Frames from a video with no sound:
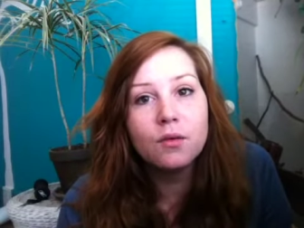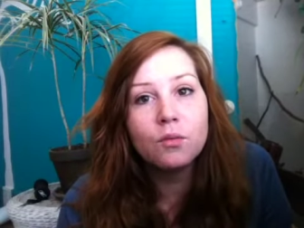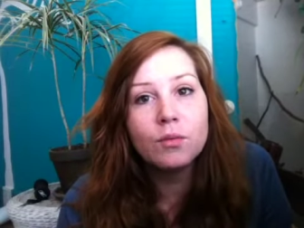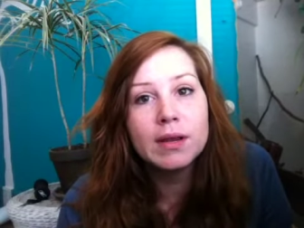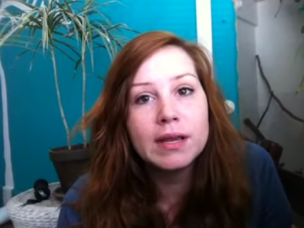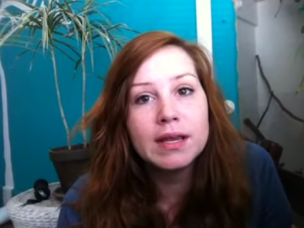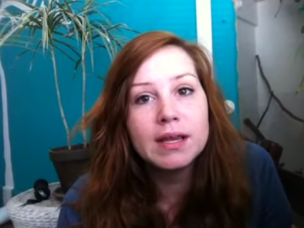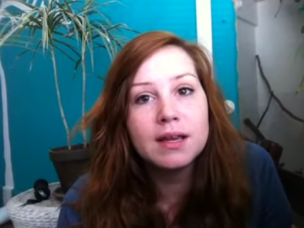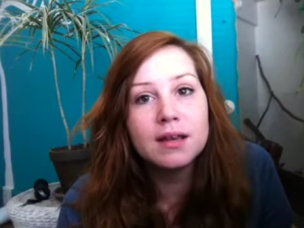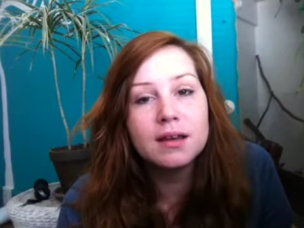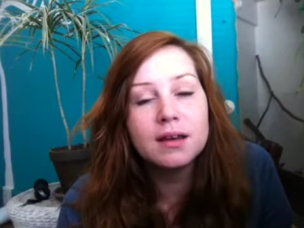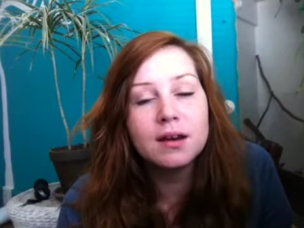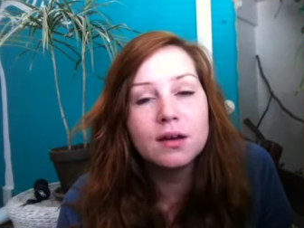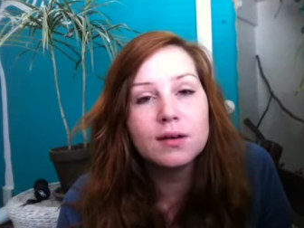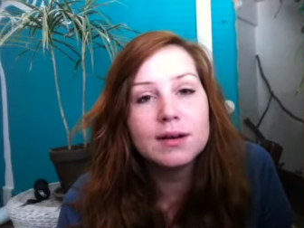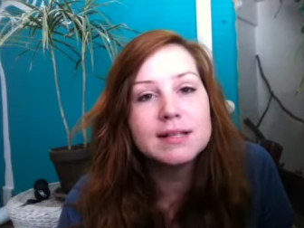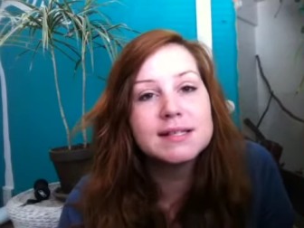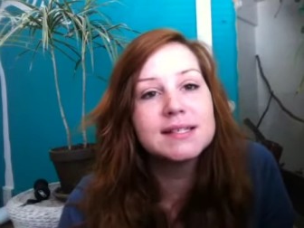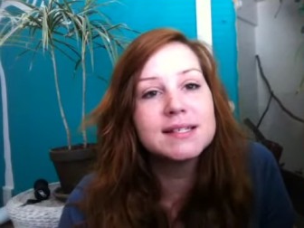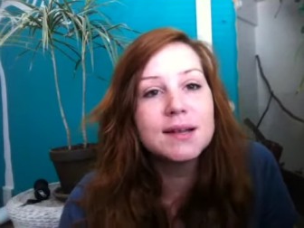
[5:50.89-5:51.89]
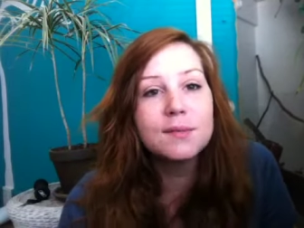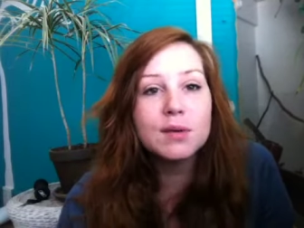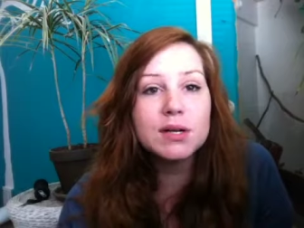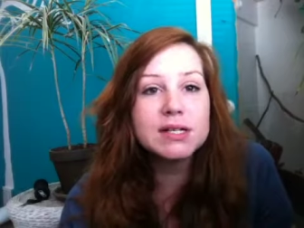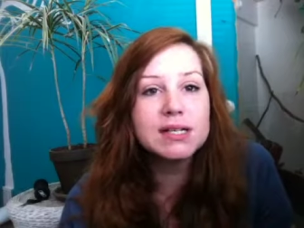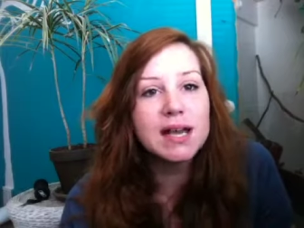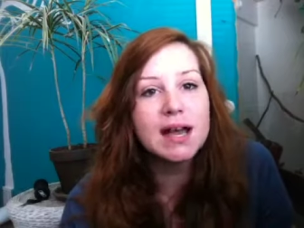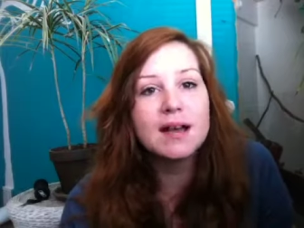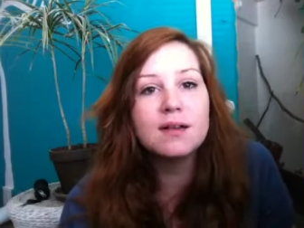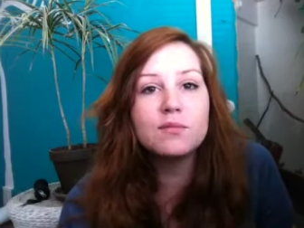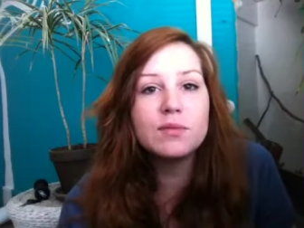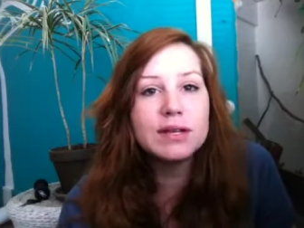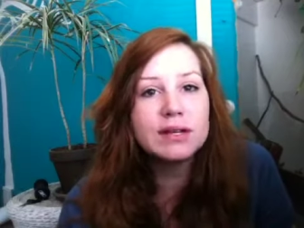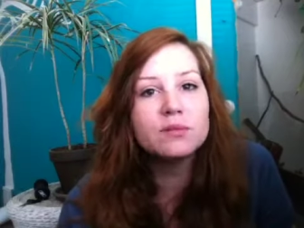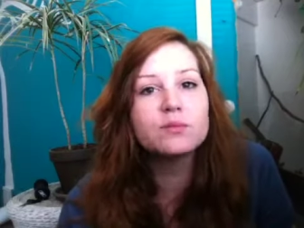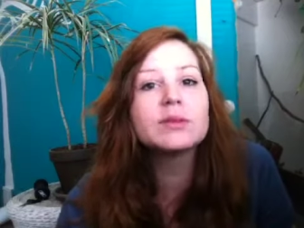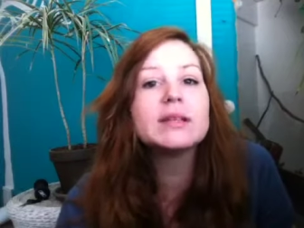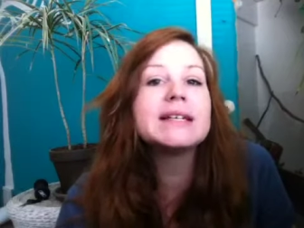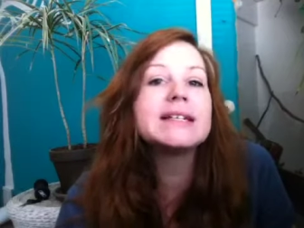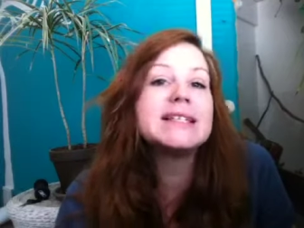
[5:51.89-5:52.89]
We, you know, because summertime, we
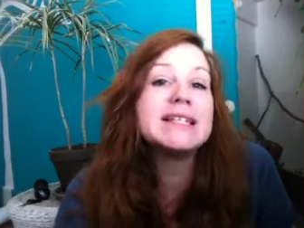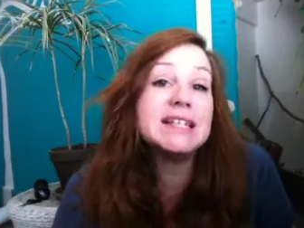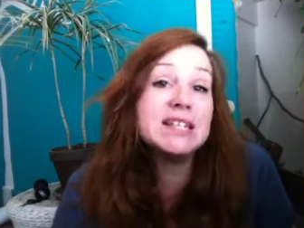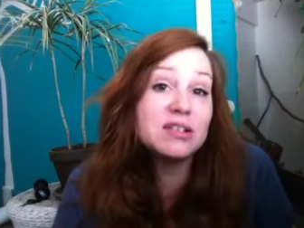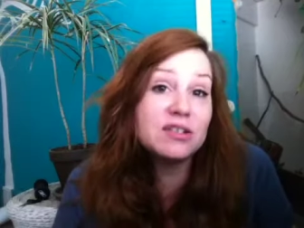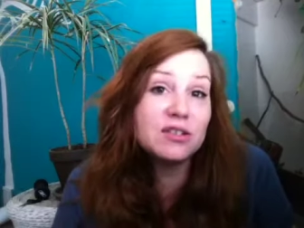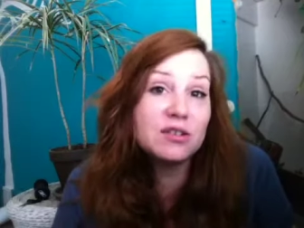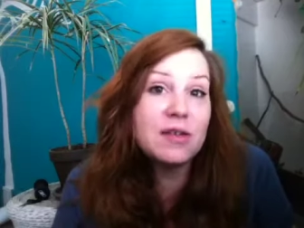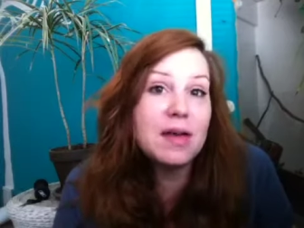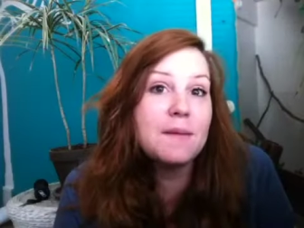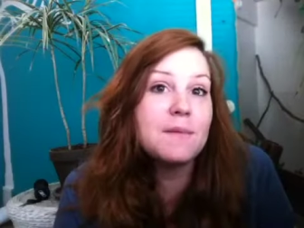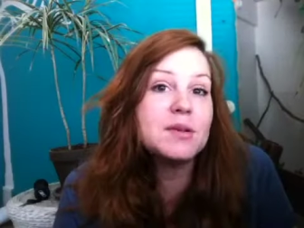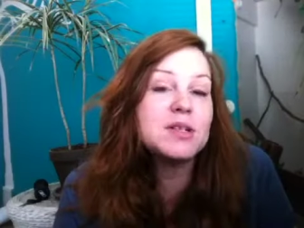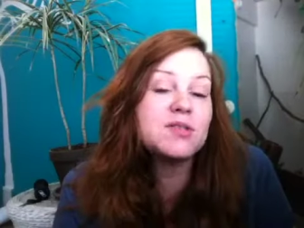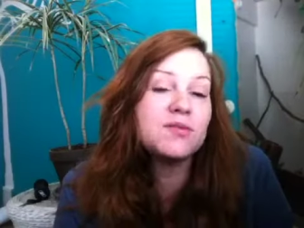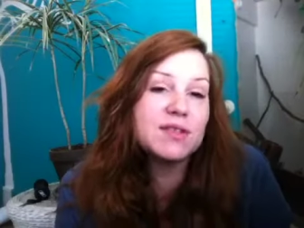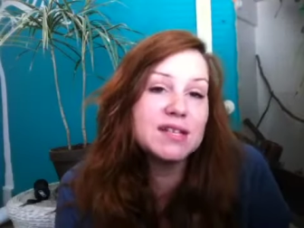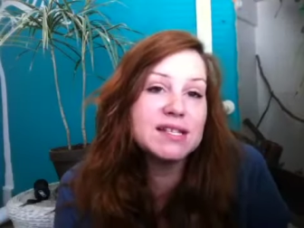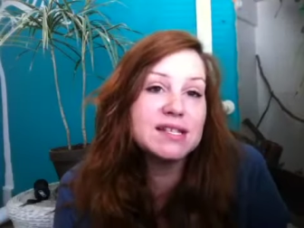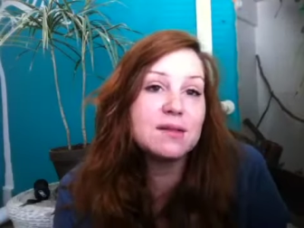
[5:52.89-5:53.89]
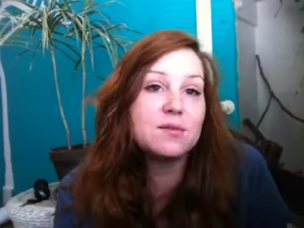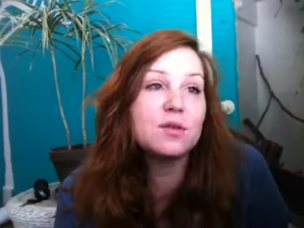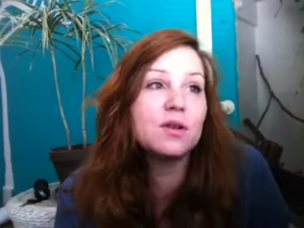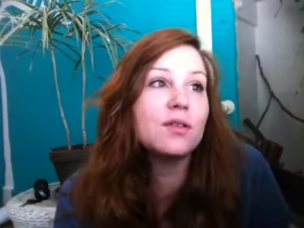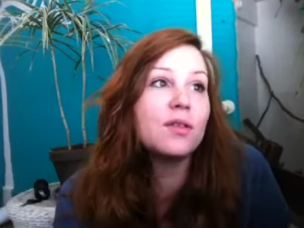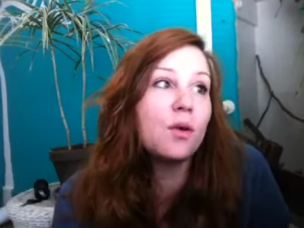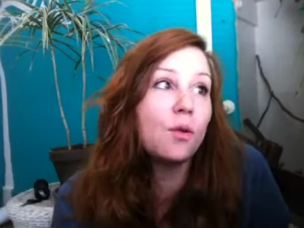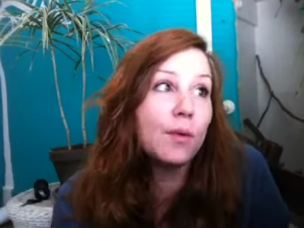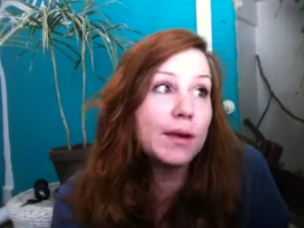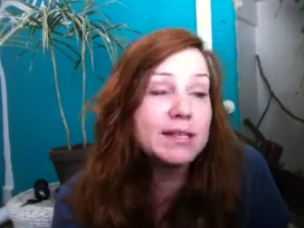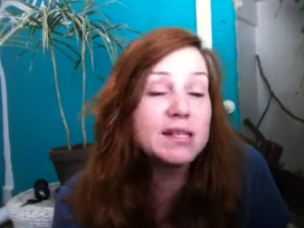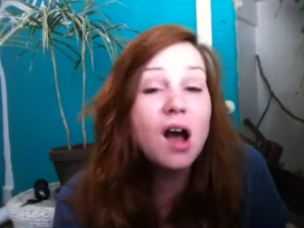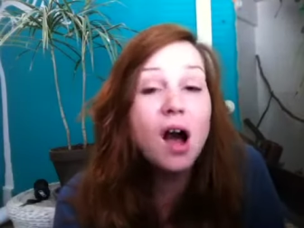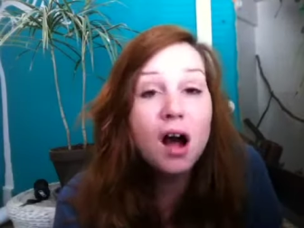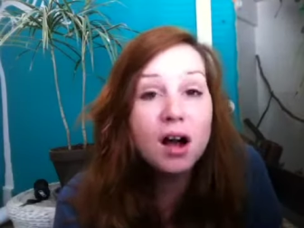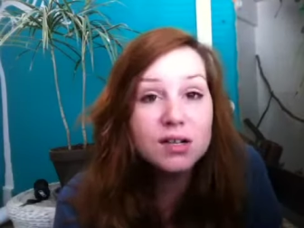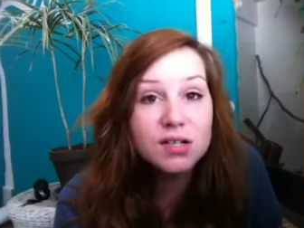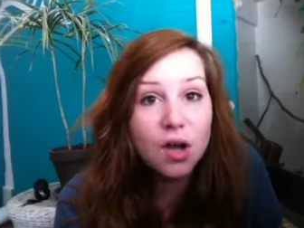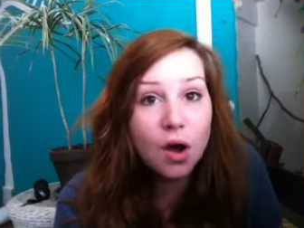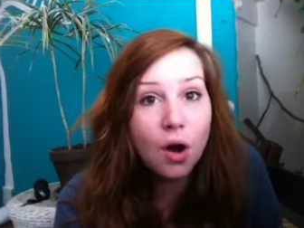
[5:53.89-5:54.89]
didn't really see each other that much over the summer, although we
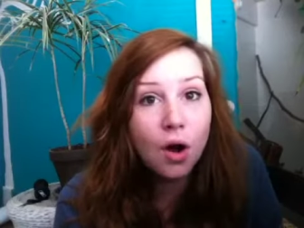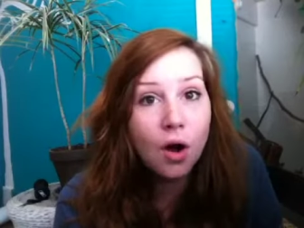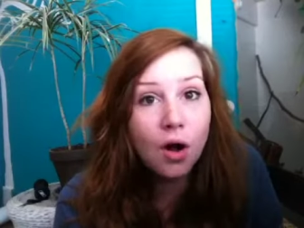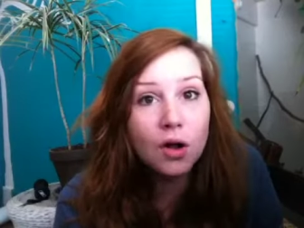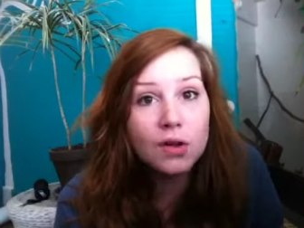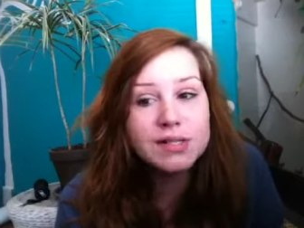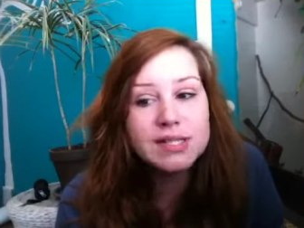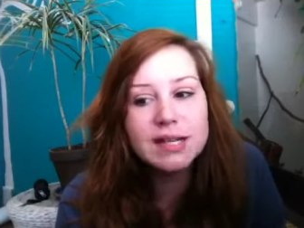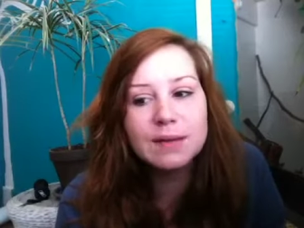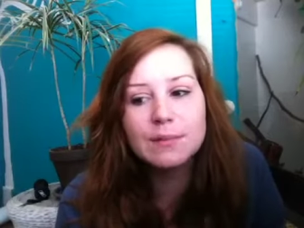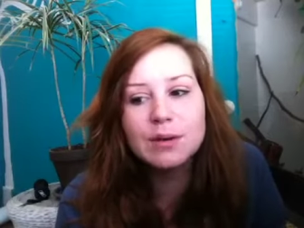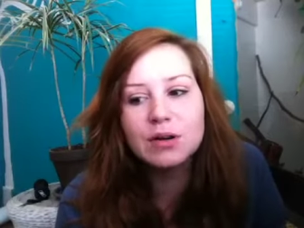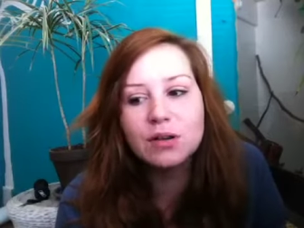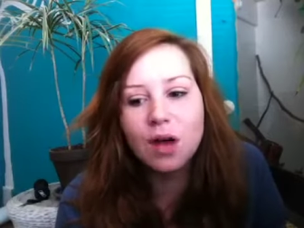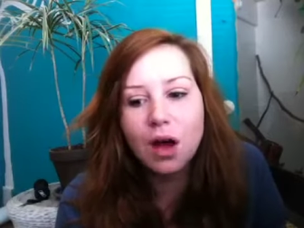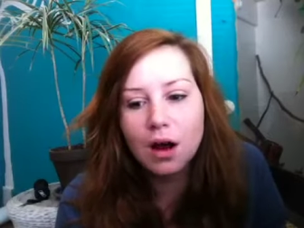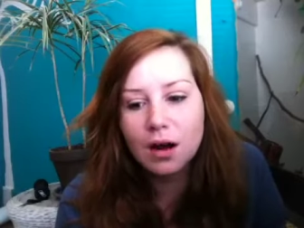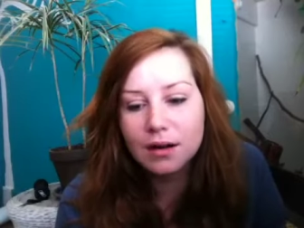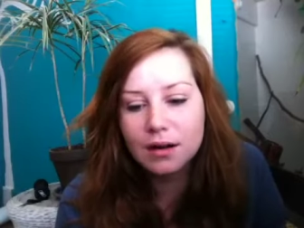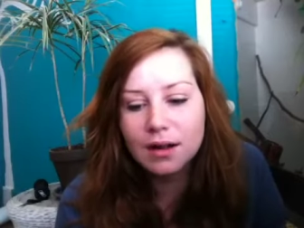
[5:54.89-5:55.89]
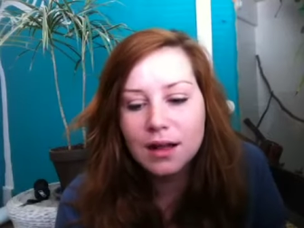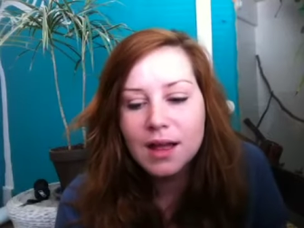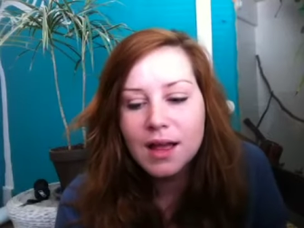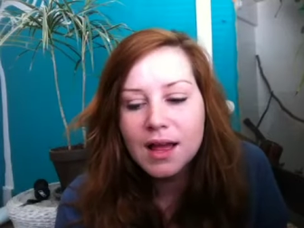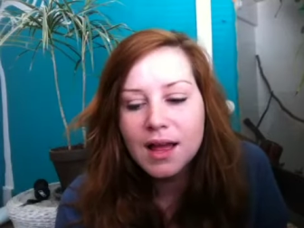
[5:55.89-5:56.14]
talked all summer long.